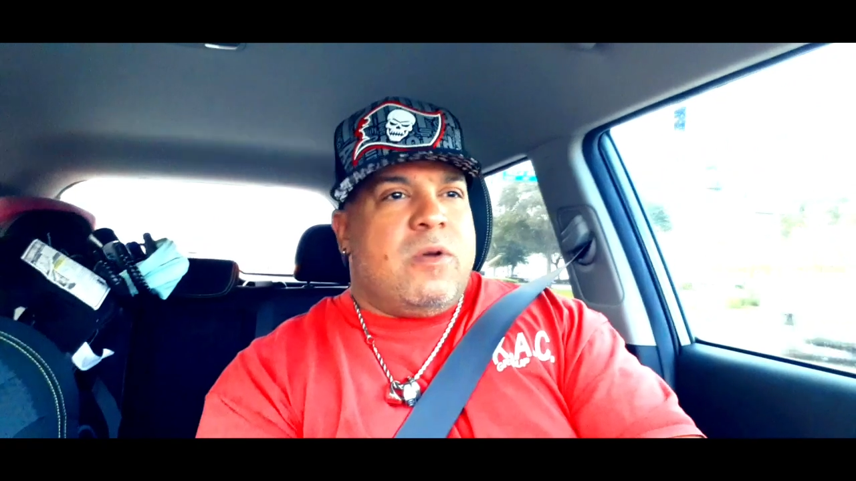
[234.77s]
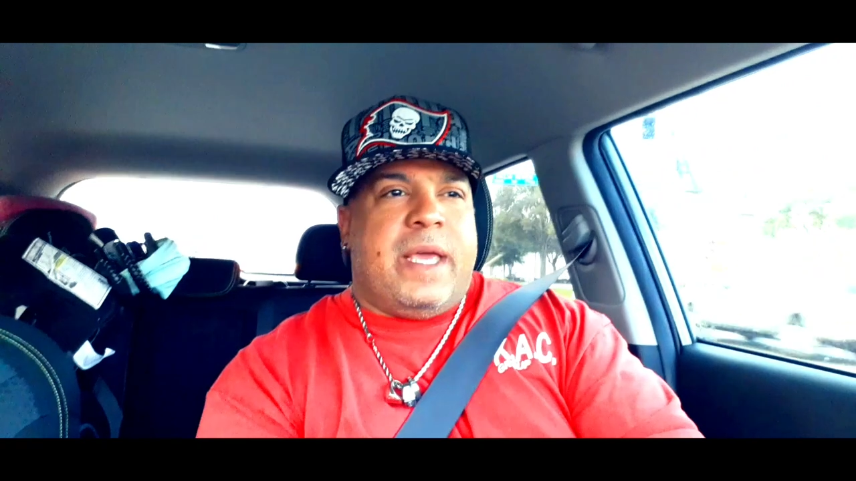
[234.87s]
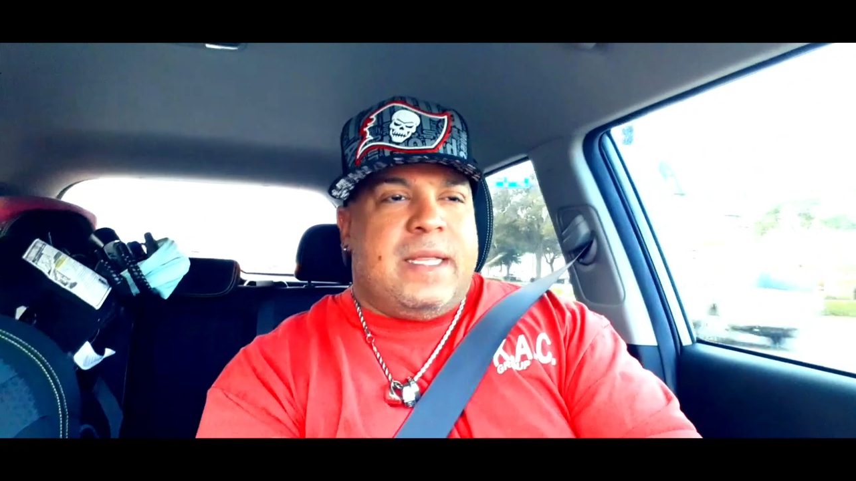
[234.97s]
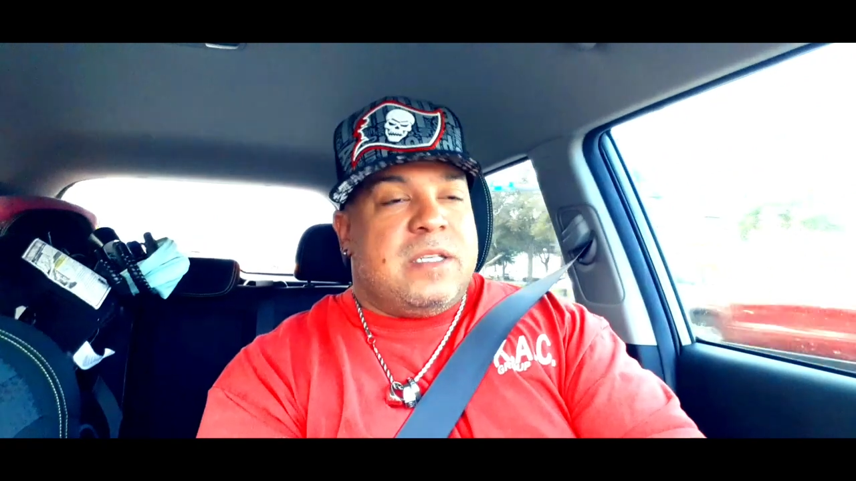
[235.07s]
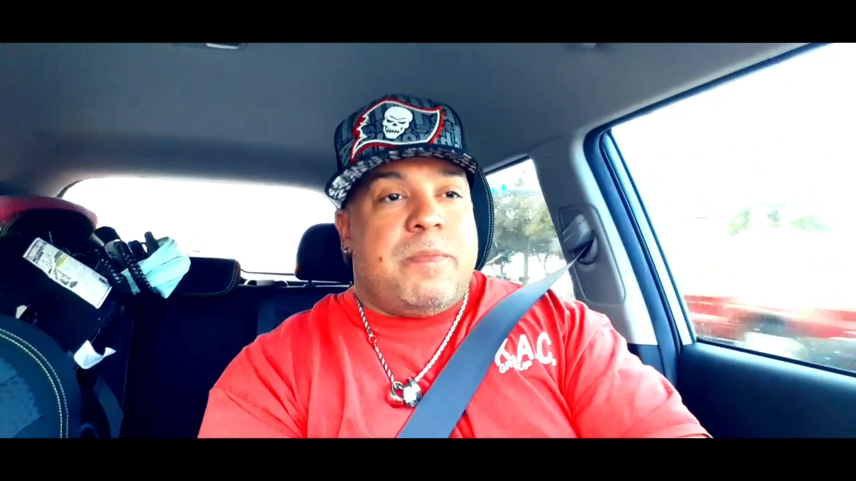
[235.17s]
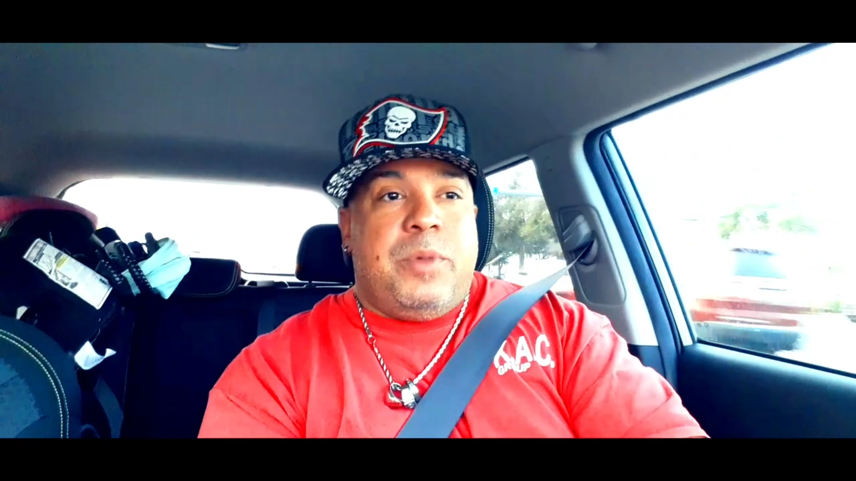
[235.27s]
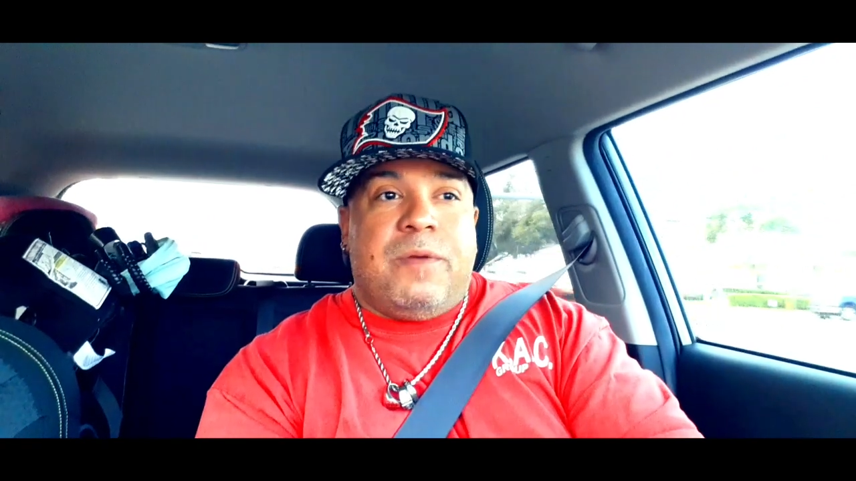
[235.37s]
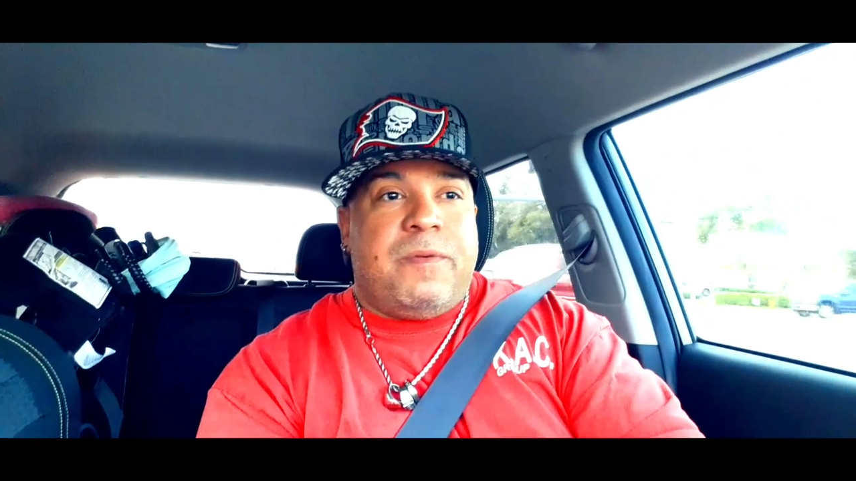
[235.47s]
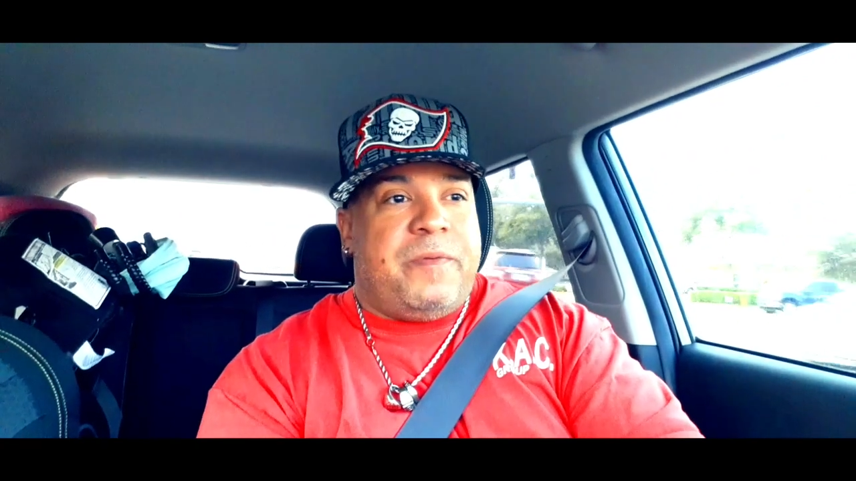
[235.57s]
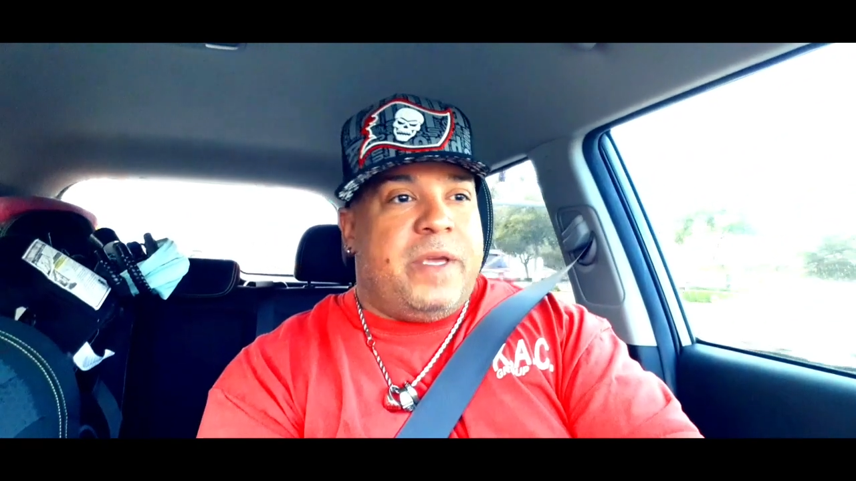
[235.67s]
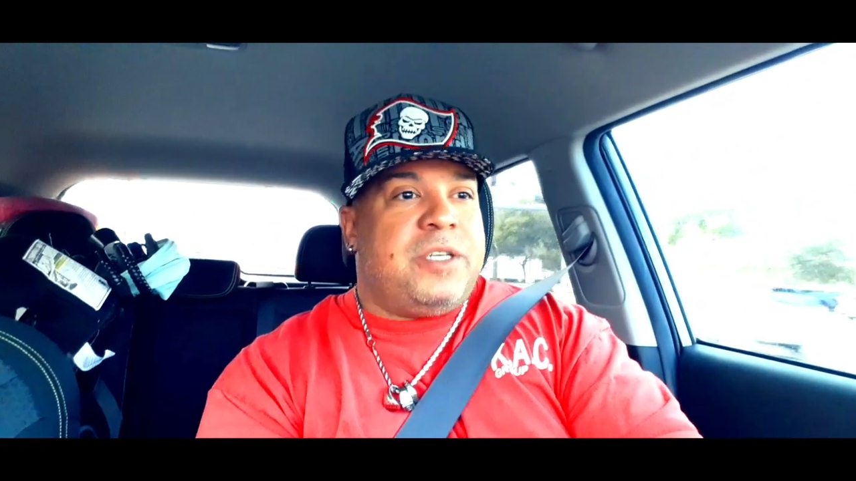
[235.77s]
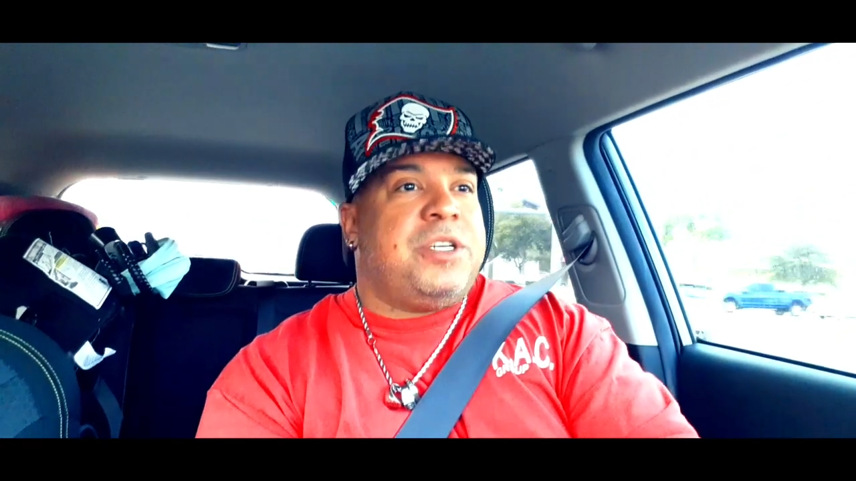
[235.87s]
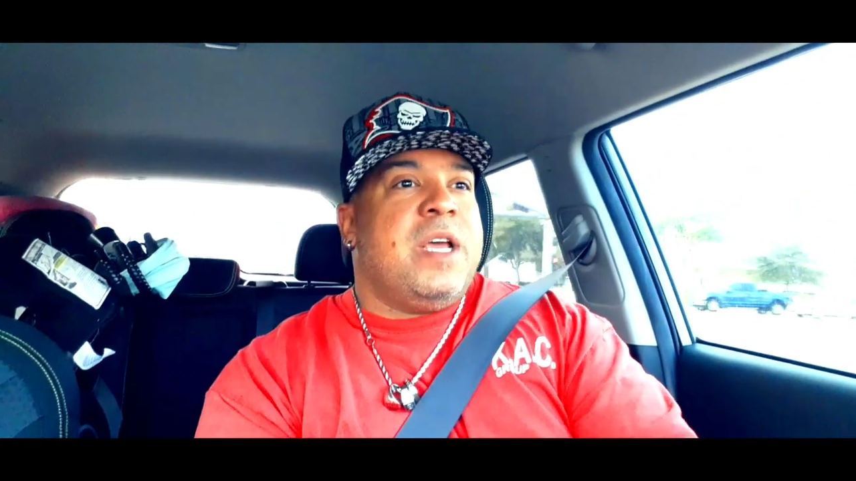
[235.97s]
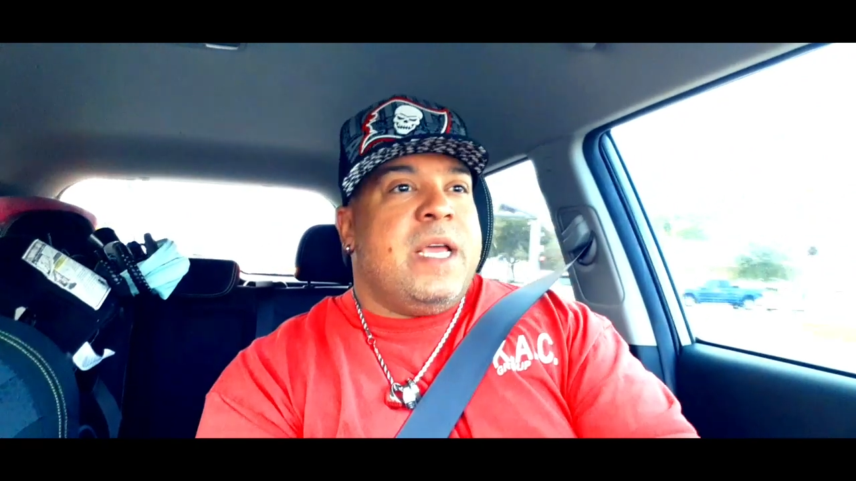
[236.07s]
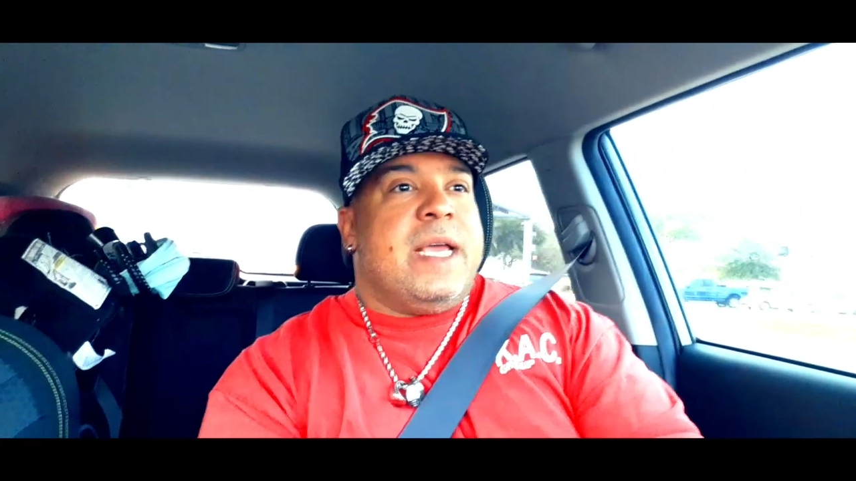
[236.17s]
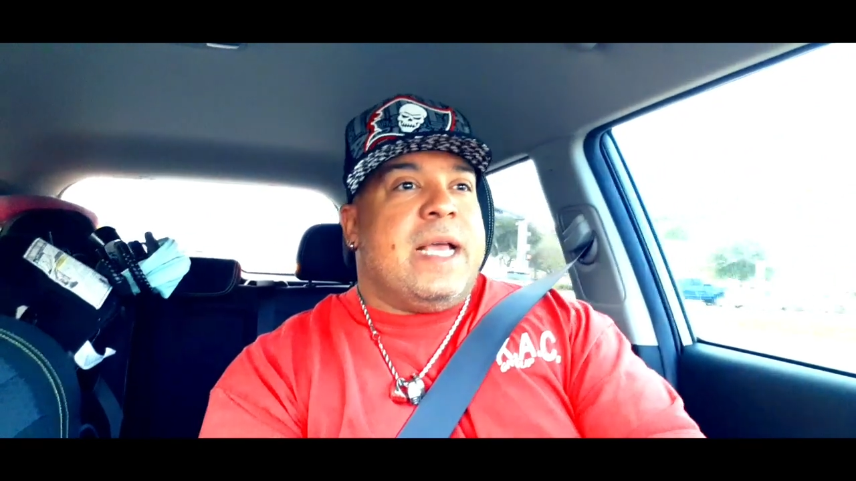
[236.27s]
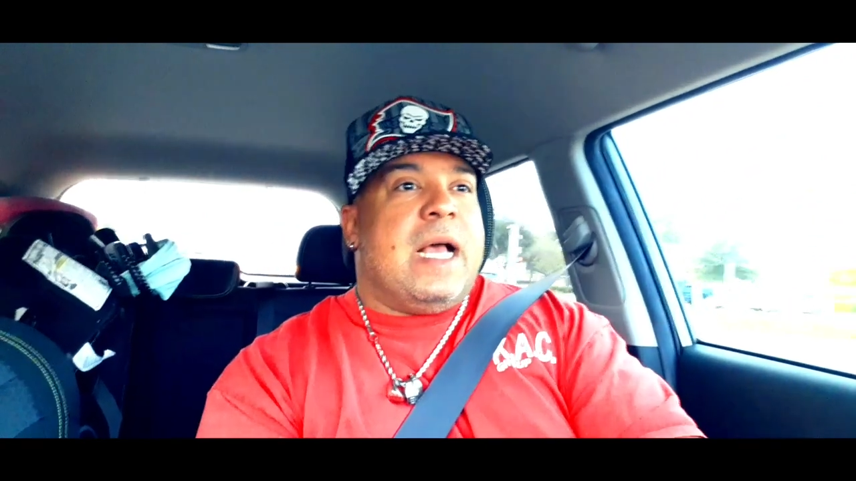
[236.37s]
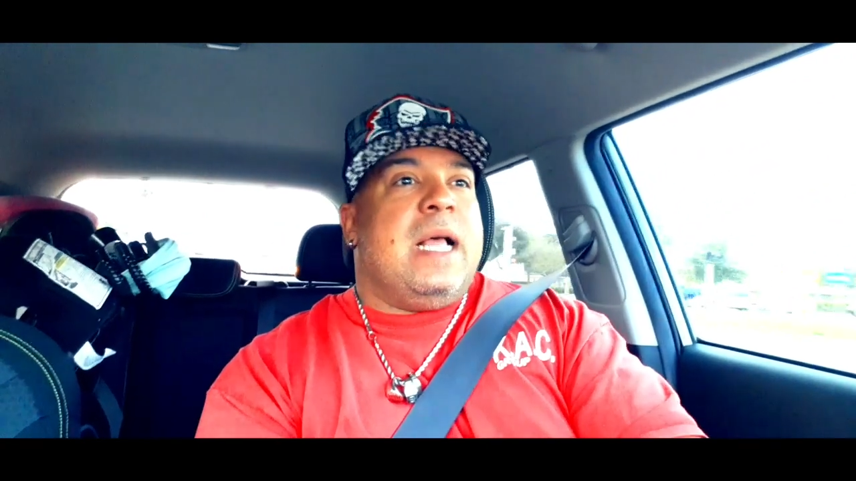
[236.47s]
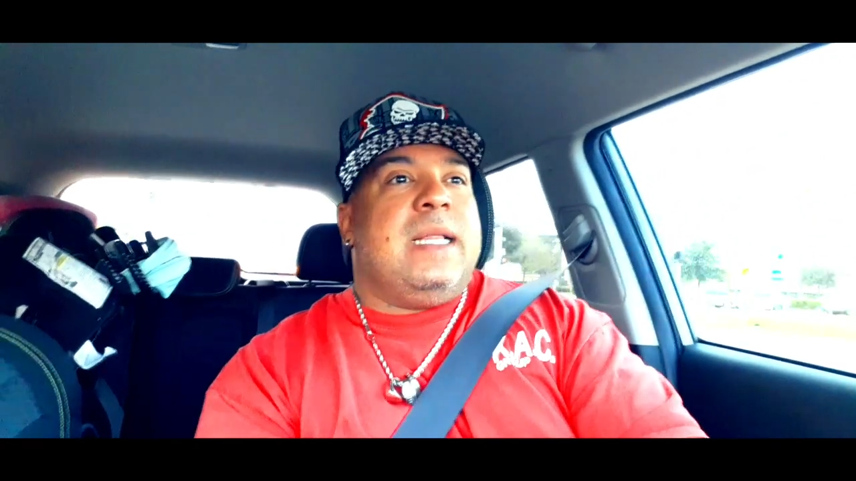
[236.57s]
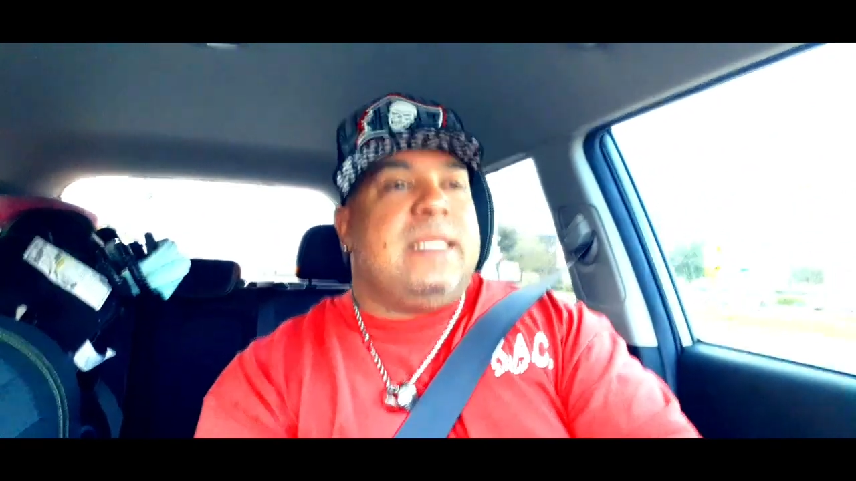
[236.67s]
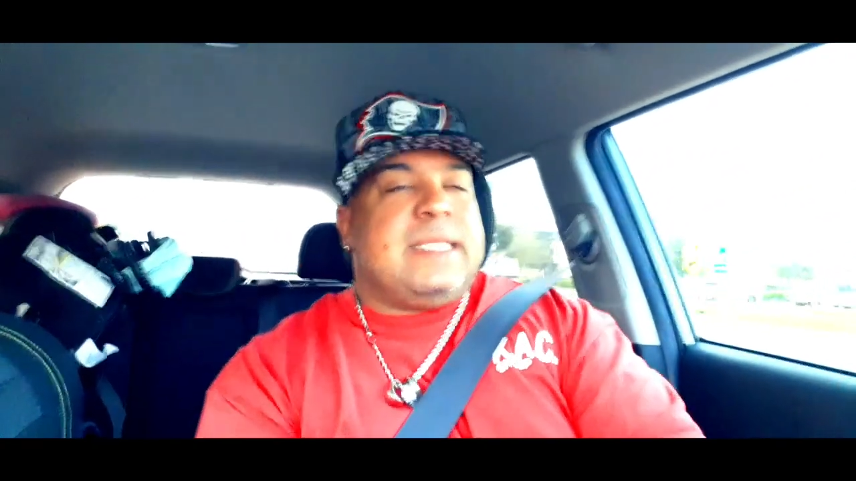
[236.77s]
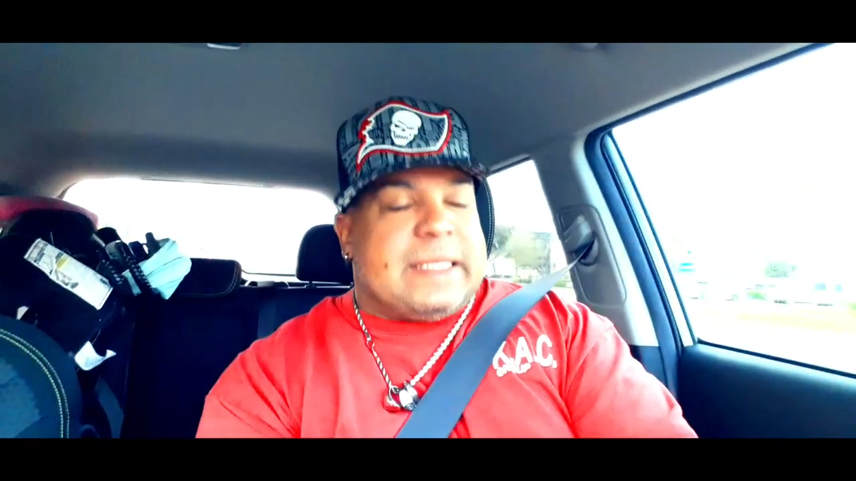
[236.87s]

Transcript: okay, this is a beautiful fish. Uh,